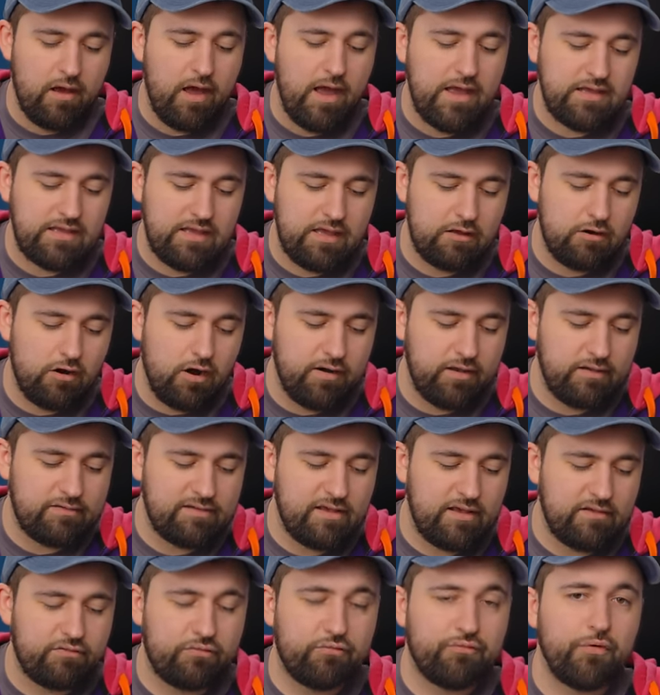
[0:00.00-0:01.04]
I cannot
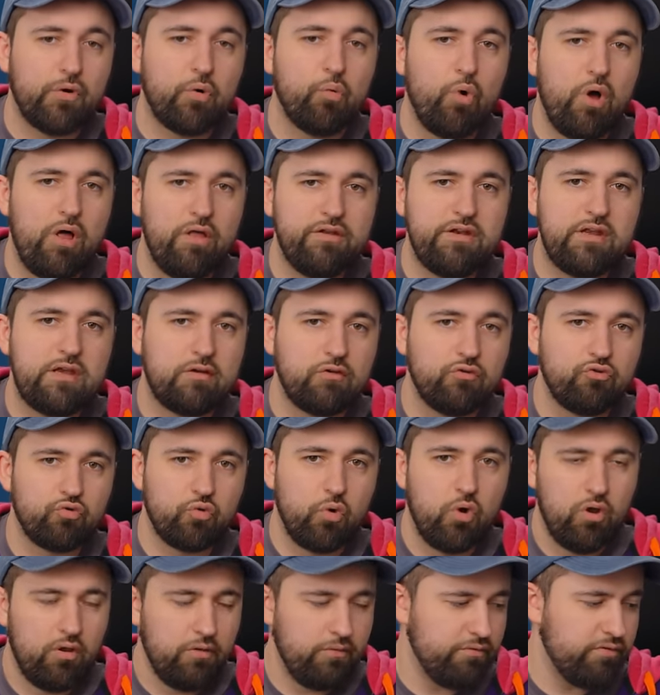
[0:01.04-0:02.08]
attest for quality
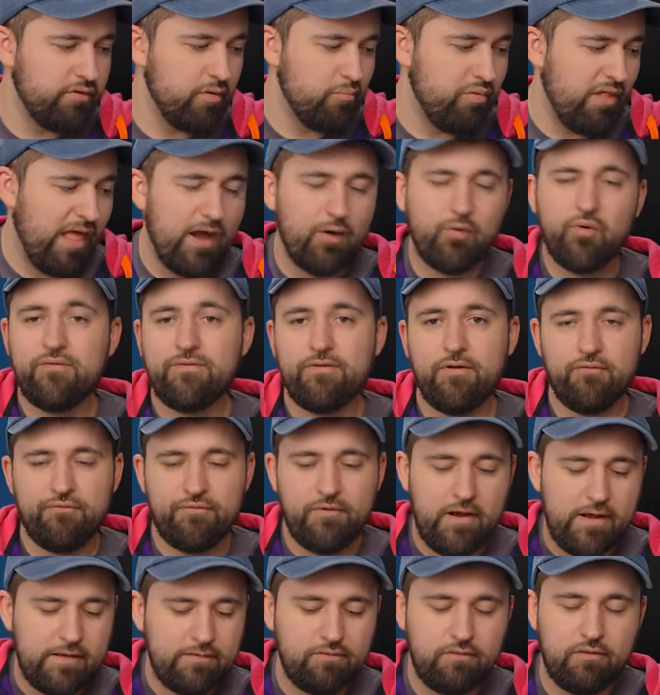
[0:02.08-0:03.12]
control. The black one felt
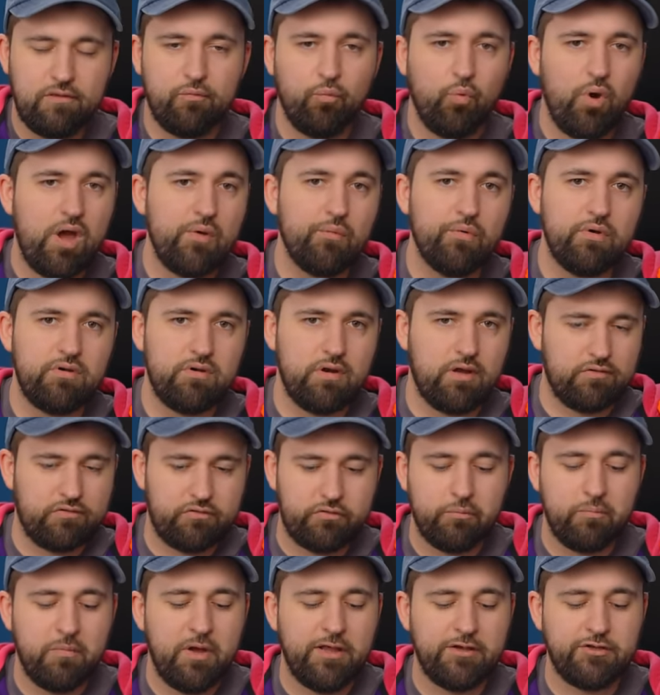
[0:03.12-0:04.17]
fine, the white one not
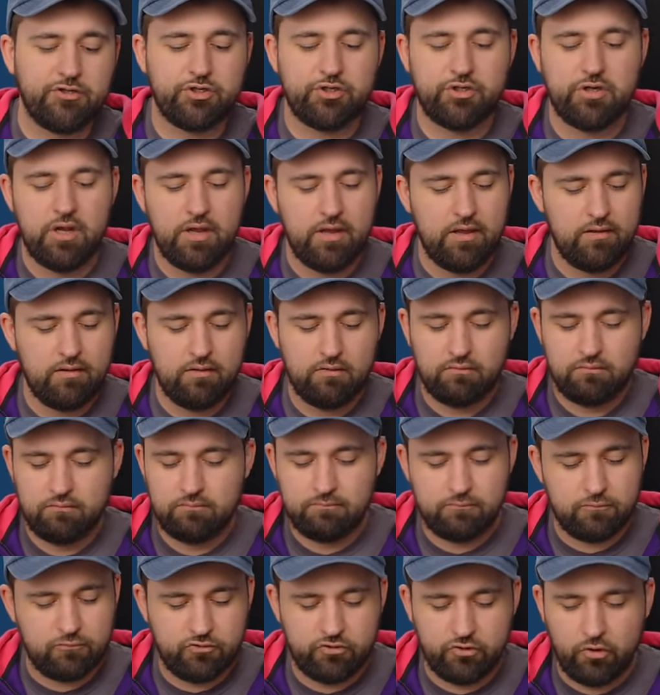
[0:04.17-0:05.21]
so much.
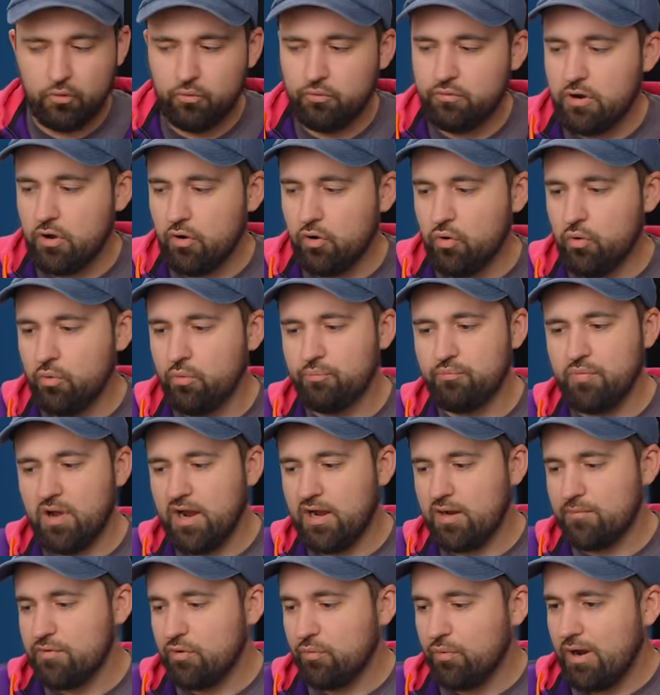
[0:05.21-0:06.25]
Don't know,
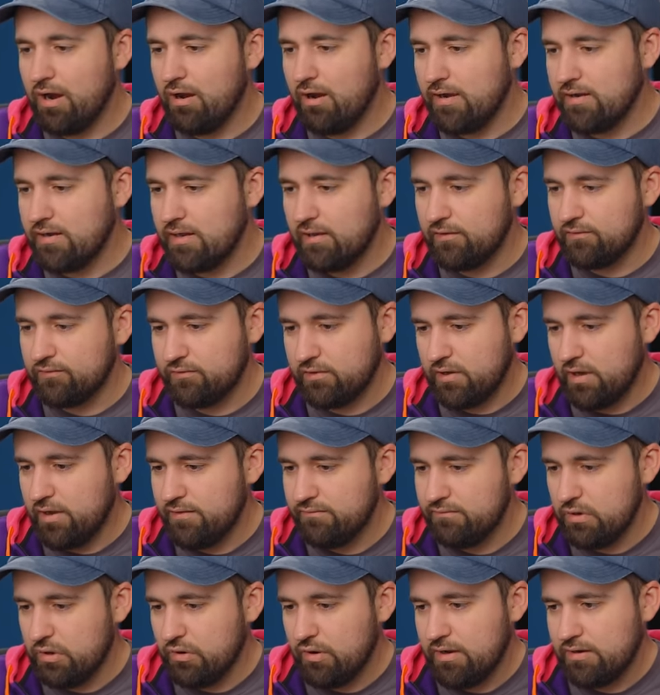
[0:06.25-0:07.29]
buyer beware, I guess. I
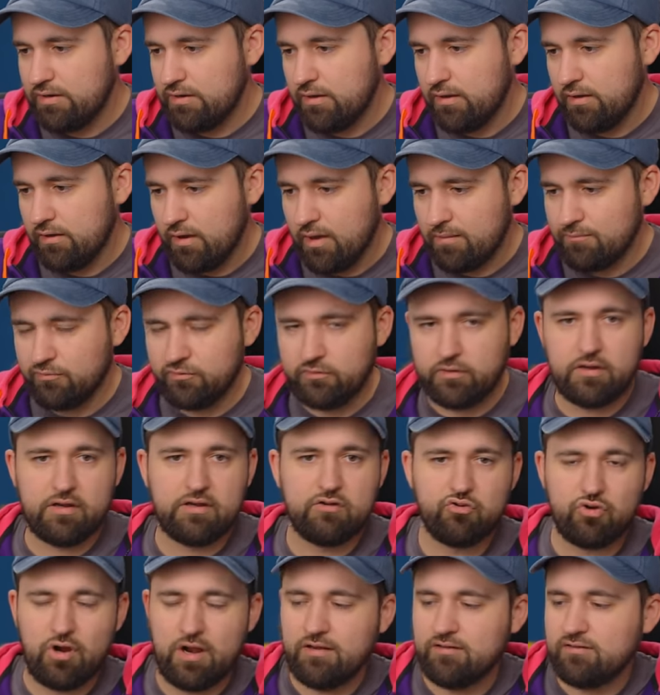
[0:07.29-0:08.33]
have no idea. I'm just gonna
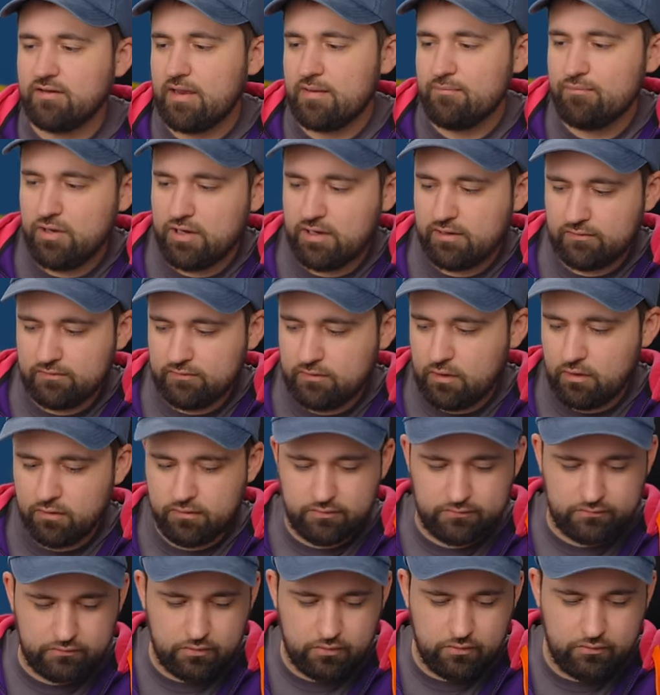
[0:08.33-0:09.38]
try typing and see how
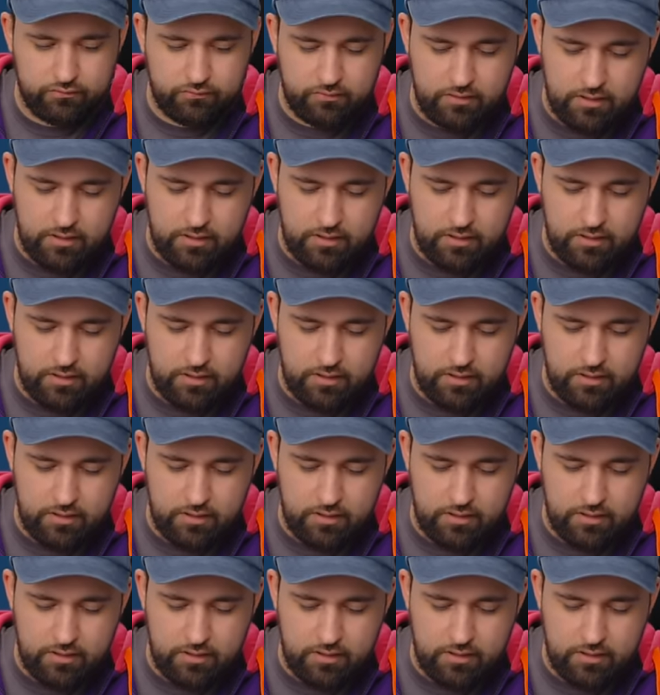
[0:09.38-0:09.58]
this goes.